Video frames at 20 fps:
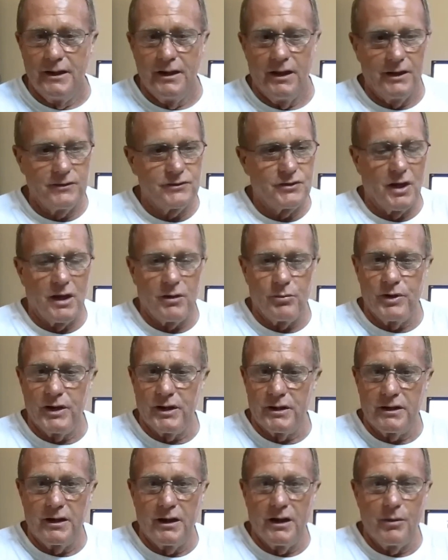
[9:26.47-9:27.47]
That's not a
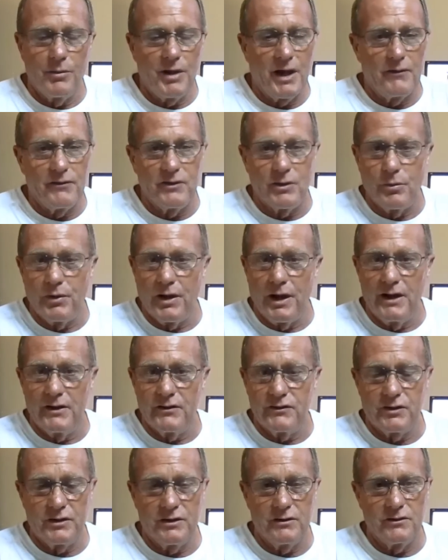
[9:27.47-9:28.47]
big deal. I'm having a
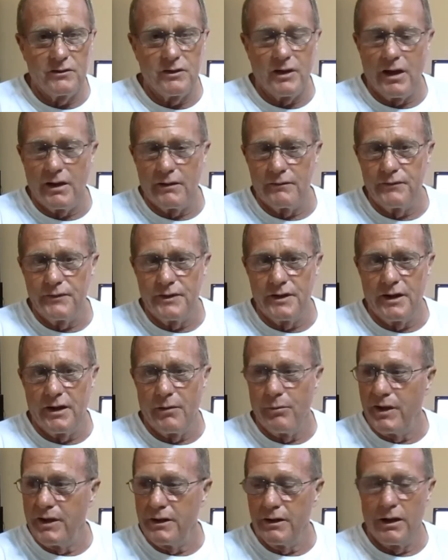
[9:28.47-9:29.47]
blast here. There's a lot of fun.
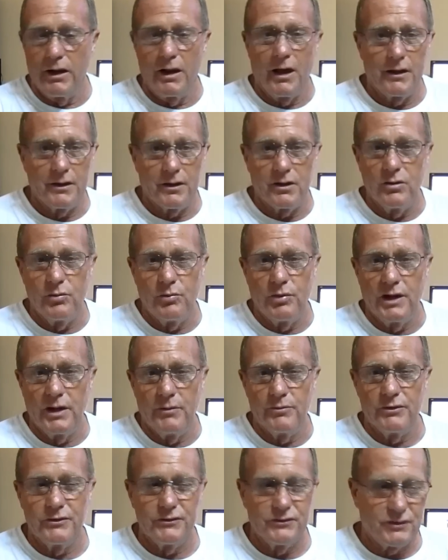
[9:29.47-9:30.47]
I'm meeting a lot of good
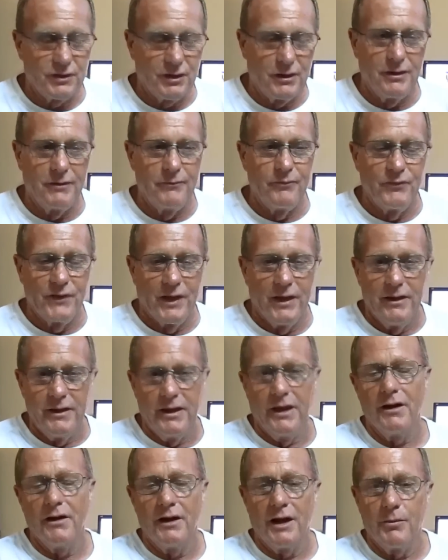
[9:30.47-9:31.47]
people. So
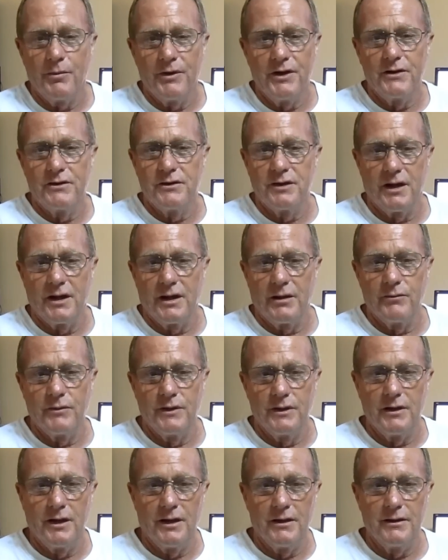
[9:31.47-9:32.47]
it'll happen in time.
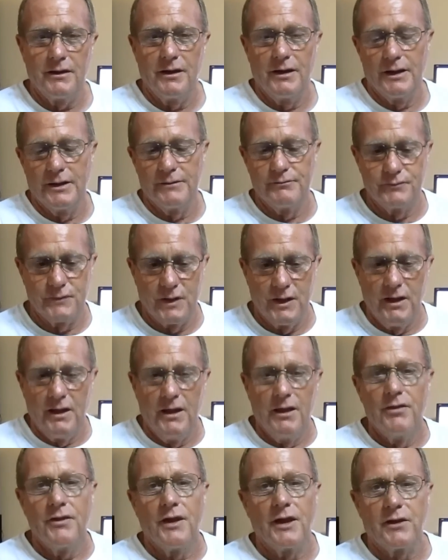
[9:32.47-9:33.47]

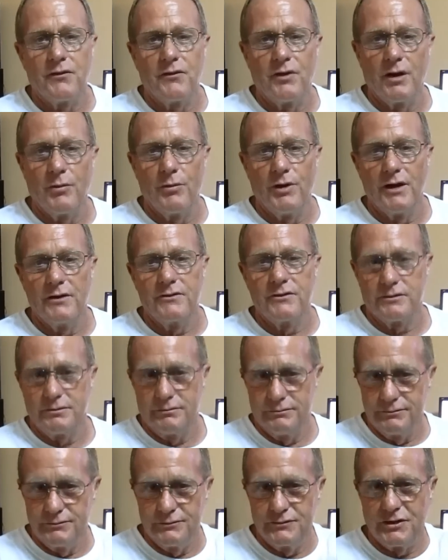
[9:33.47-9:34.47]
Thank you very much.
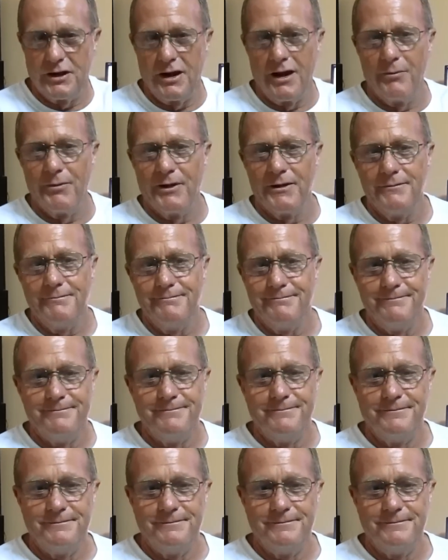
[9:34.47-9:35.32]
Salamat.